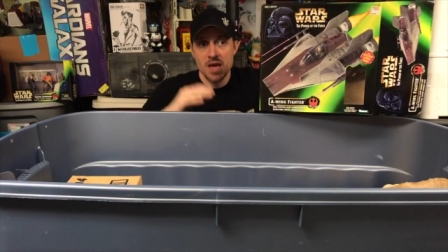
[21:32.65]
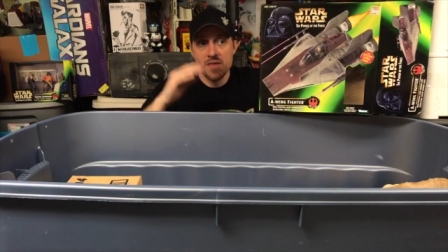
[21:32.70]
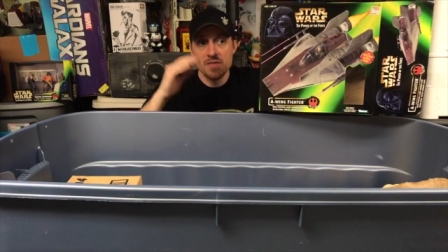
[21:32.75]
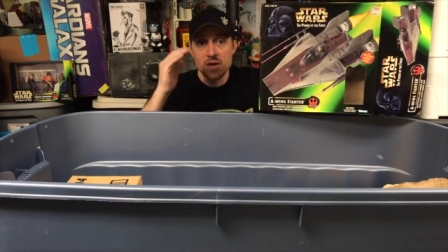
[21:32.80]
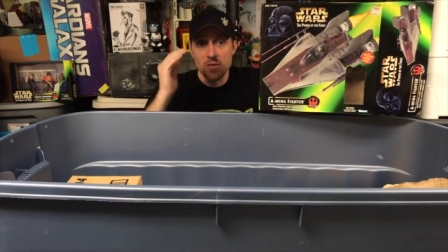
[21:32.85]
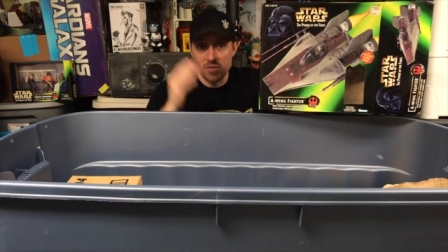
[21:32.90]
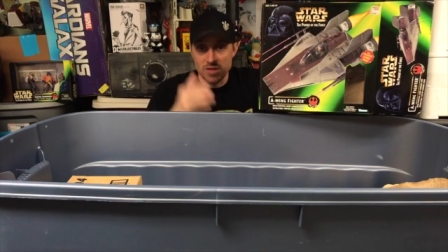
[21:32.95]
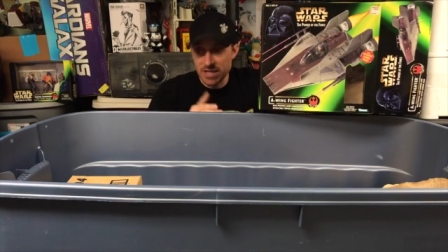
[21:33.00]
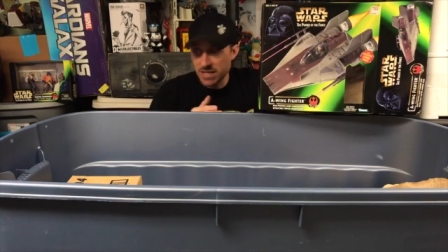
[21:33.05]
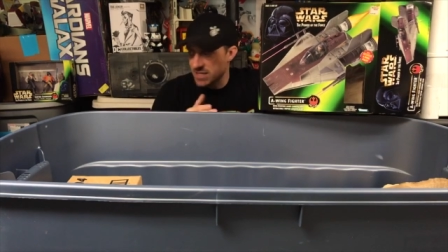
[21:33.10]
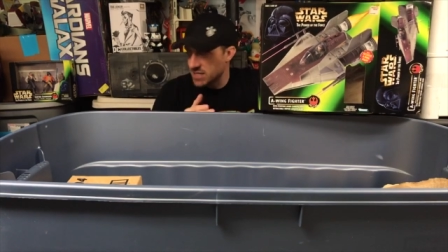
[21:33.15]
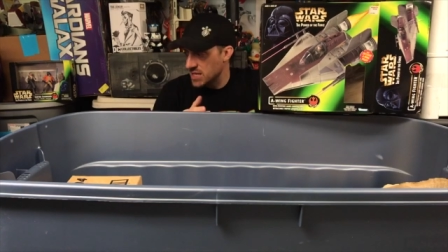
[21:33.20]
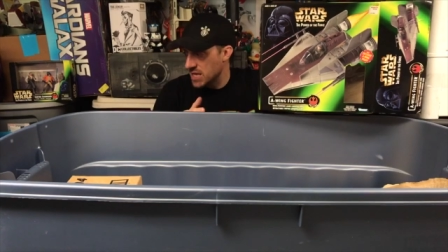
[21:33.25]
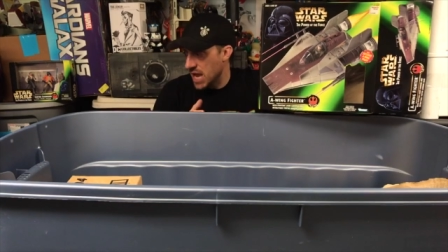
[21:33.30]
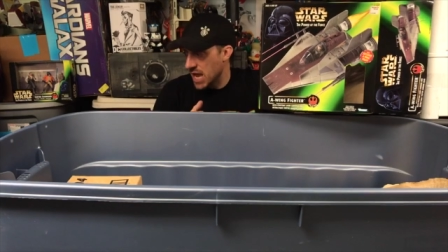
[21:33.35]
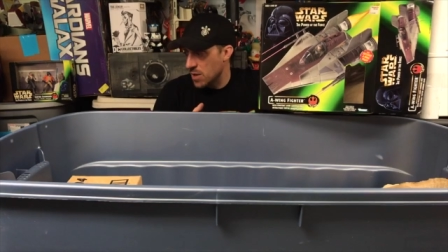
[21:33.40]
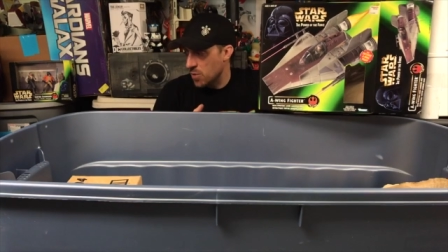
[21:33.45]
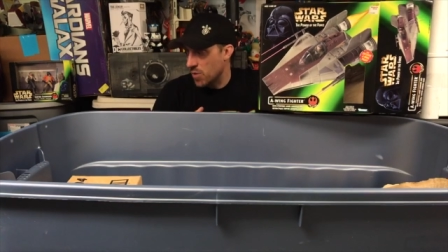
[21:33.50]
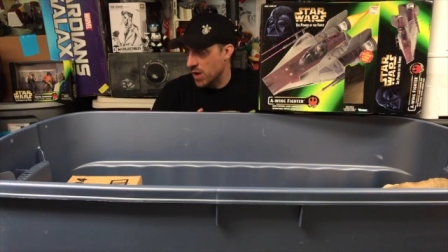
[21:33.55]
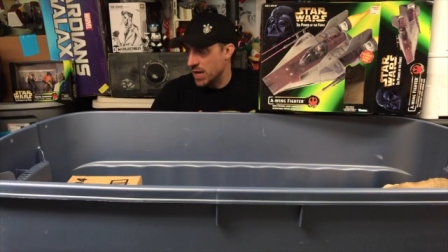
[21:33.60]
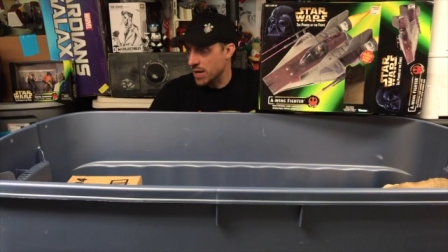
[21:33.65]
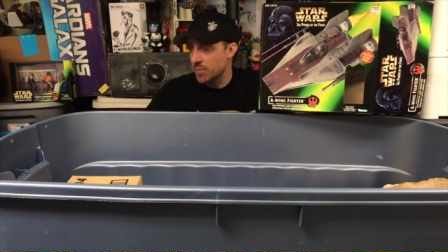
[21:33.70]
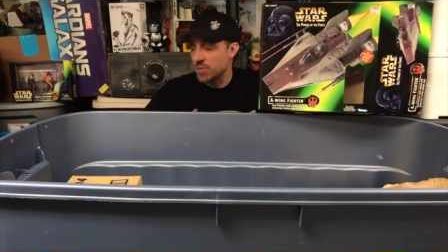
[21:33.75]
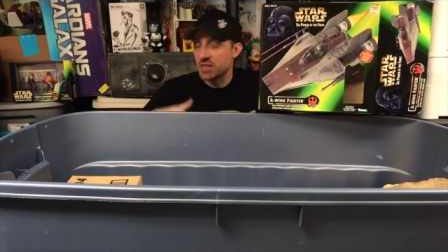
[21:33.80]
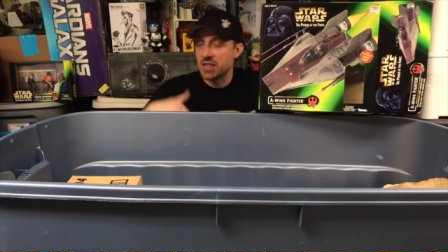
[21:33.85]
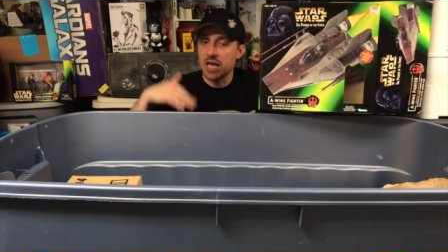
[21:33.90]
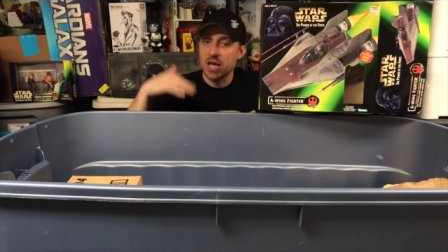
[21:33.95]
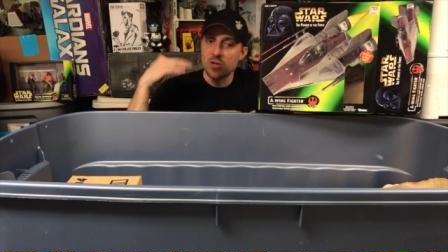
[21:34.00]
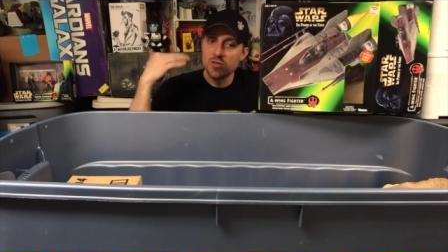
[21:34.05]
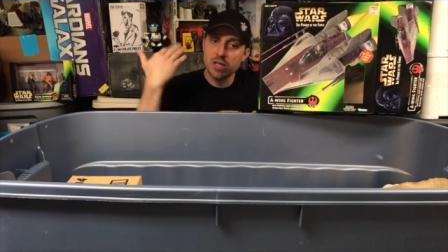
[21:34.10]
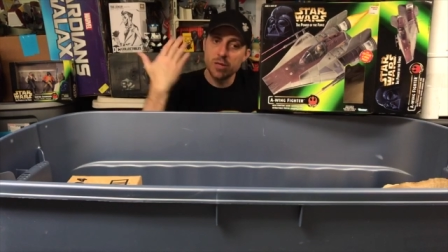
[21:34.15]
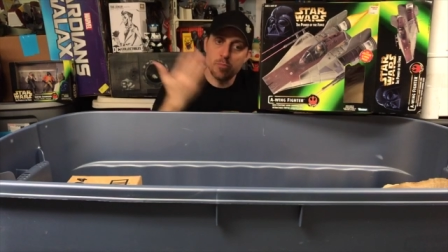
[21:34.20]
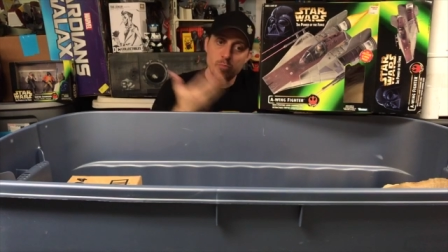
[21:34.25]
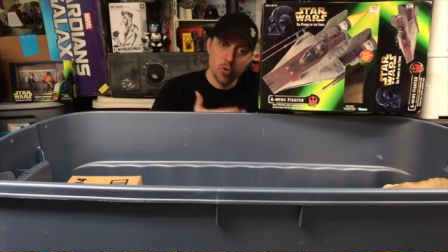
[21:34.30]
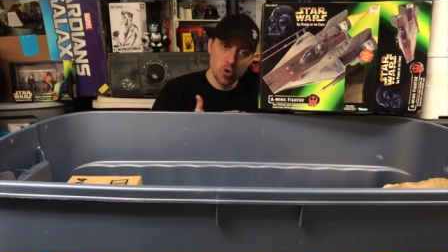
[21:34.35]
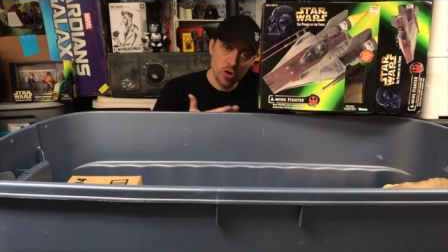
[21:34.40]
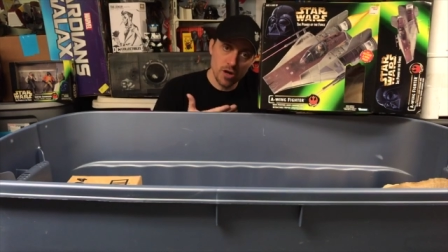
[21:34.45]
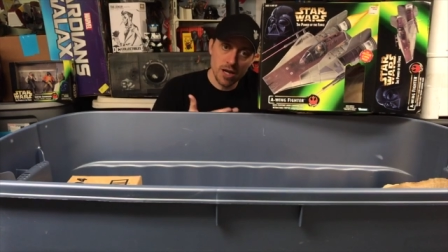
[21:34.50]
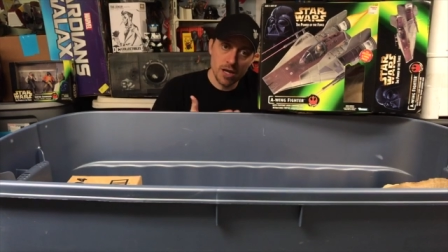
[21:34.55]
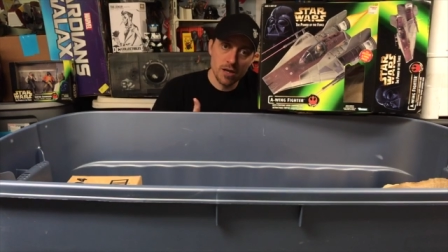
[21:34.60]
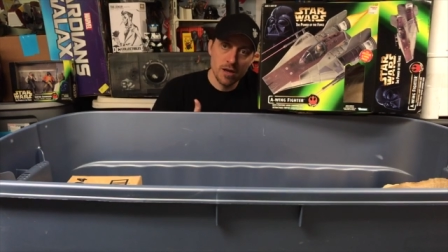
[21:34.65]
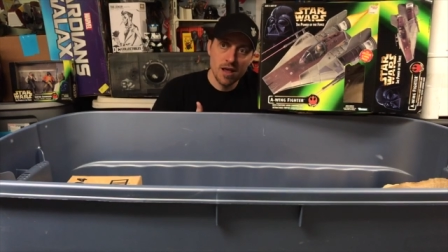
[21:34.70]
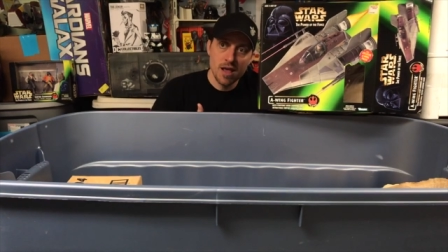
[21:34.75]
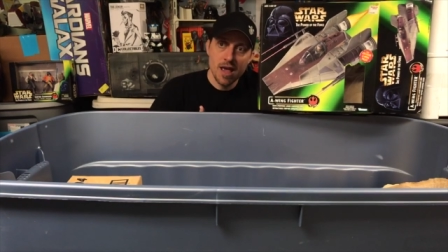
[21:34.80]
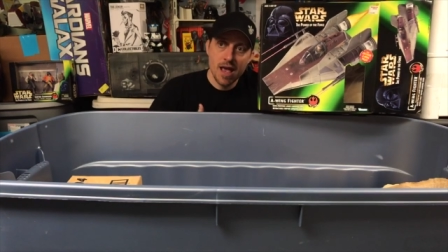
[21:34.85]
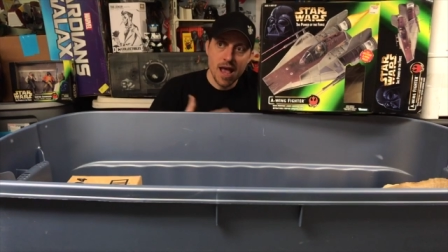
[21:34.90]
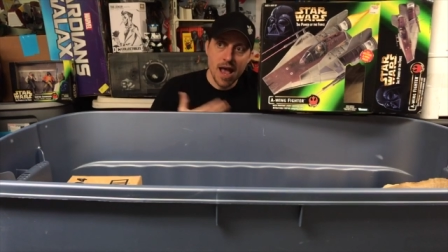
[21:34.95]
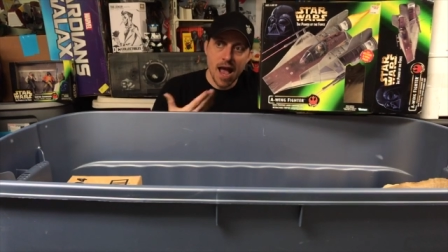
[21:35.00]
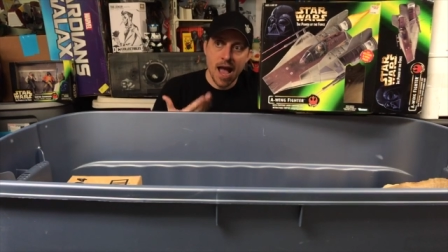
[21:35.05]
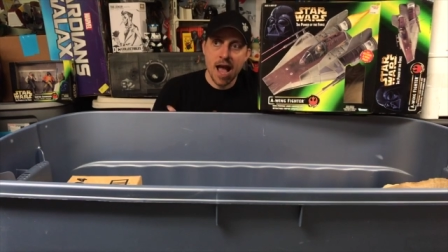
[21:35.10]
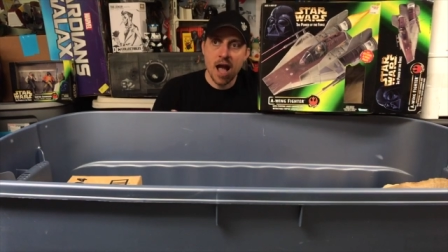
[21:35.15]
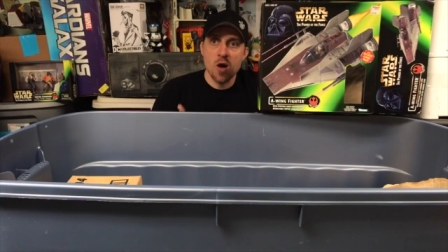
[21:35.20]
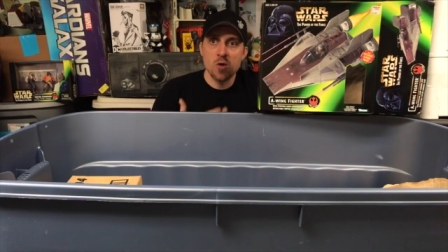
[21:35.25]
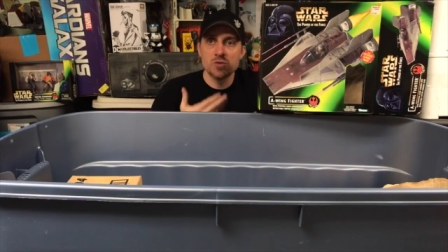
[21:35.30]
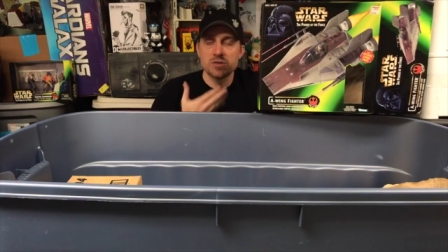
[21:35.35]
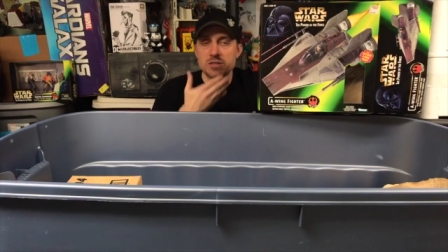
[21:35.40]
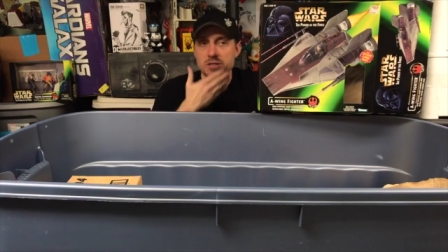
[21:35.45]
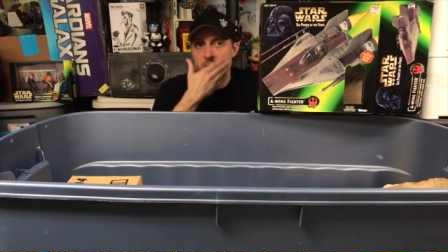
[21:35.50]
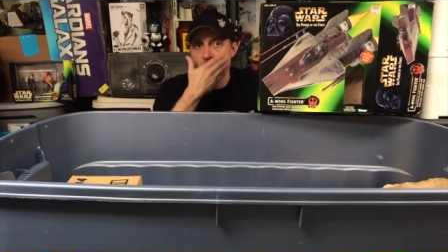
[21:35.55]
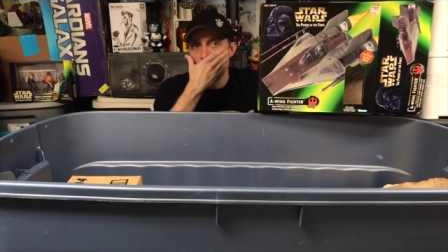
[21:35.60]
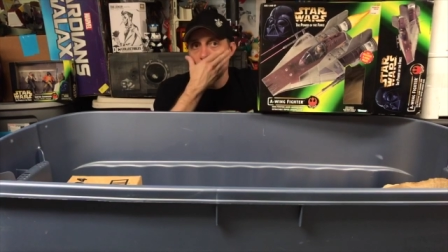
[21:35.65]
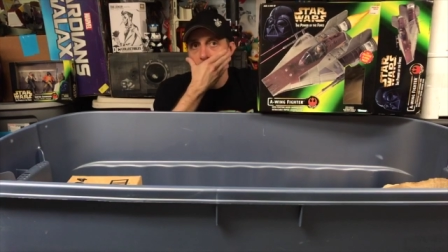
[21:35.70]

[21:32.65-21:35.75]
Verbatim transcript: They released the A-Wing, but they only put it out,